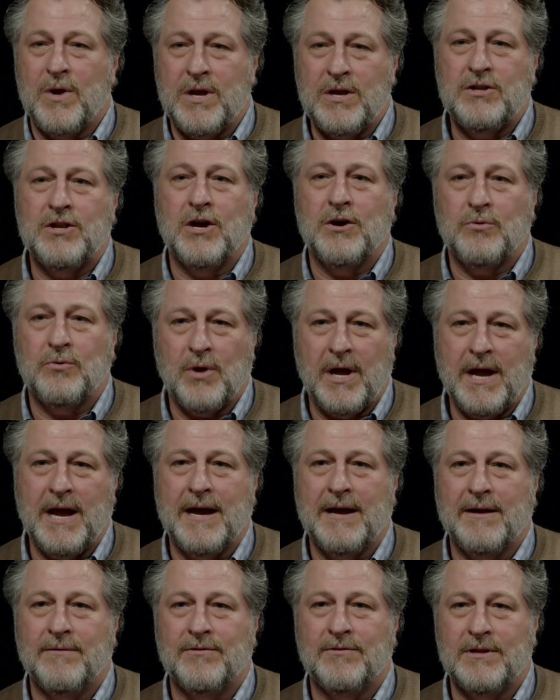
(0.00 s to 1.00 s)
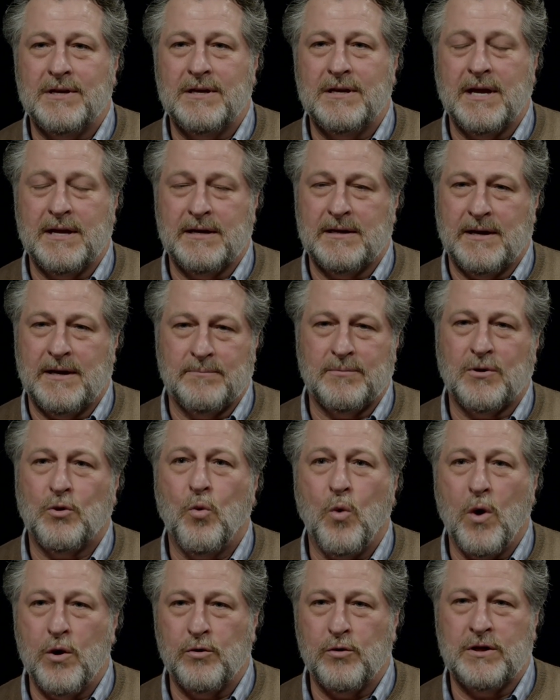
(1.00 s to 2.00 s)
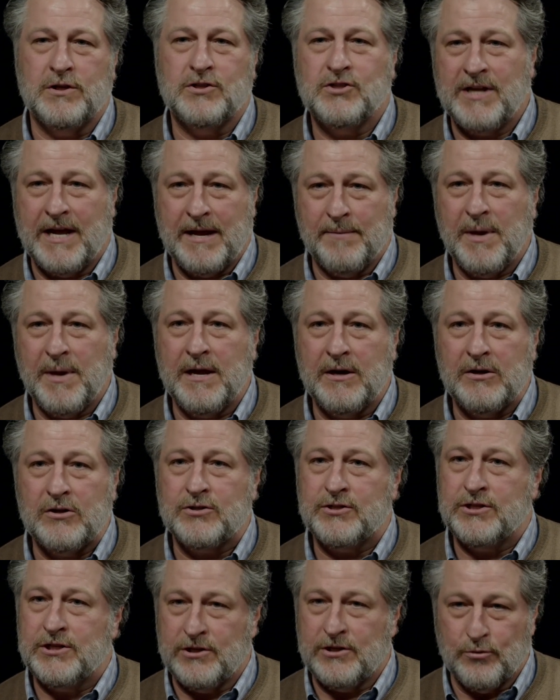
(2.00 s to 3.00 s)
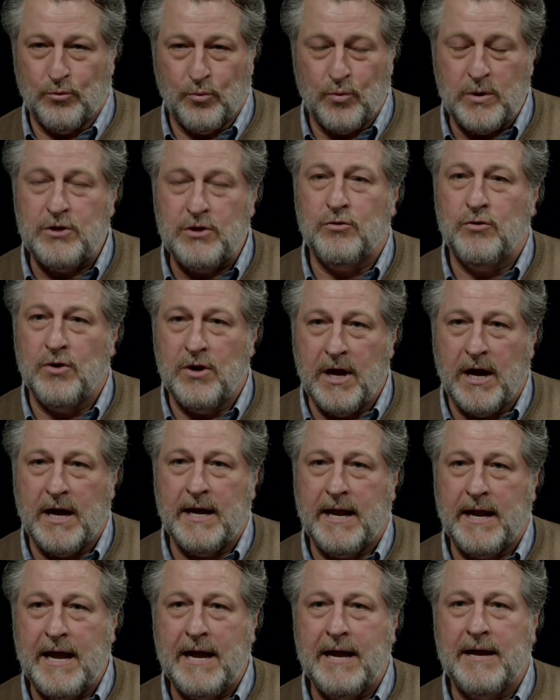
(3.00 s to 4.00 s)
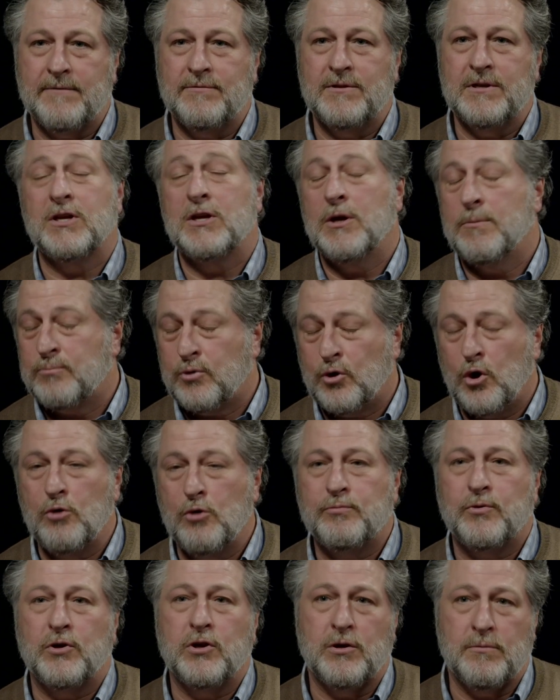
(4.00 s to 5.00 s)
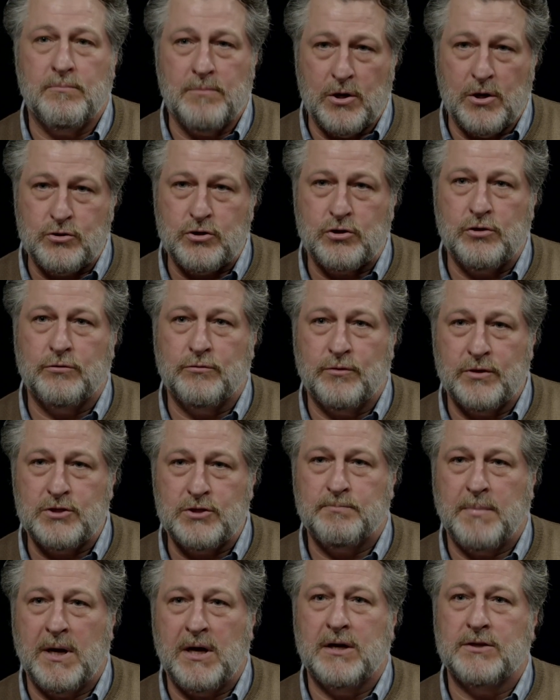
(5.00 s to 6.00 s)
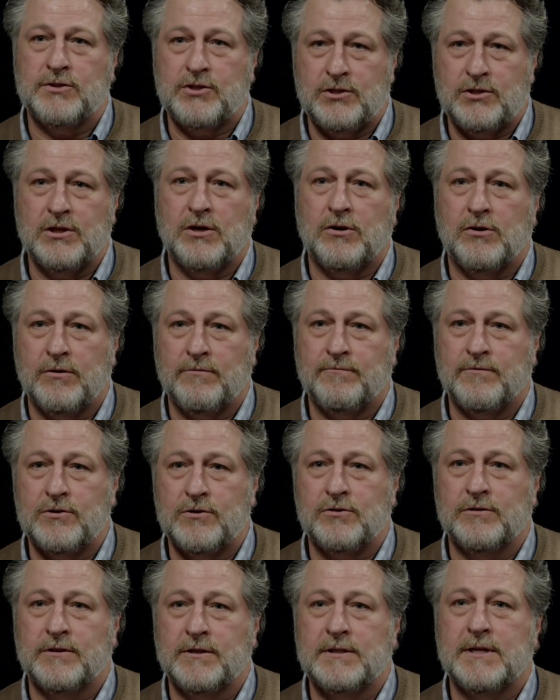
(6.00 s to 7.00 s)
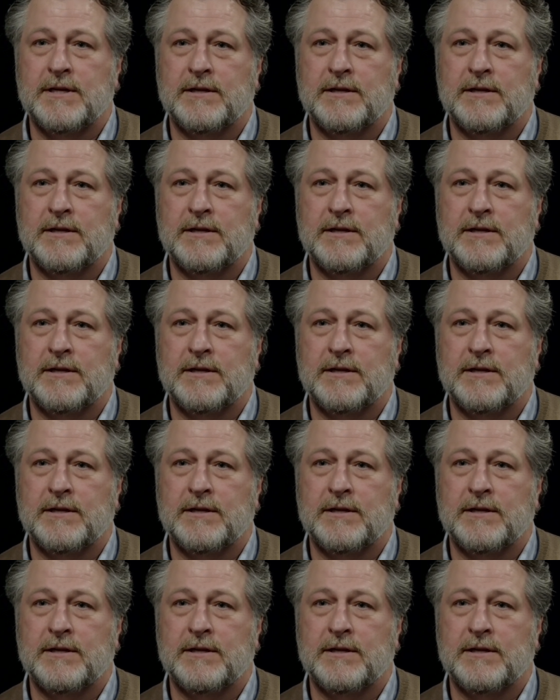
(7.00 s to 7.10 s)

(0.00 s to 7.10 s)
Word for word: we don't have the, and I'm quoting Sam Harris here, we do not have the appropriate emotional response to artificial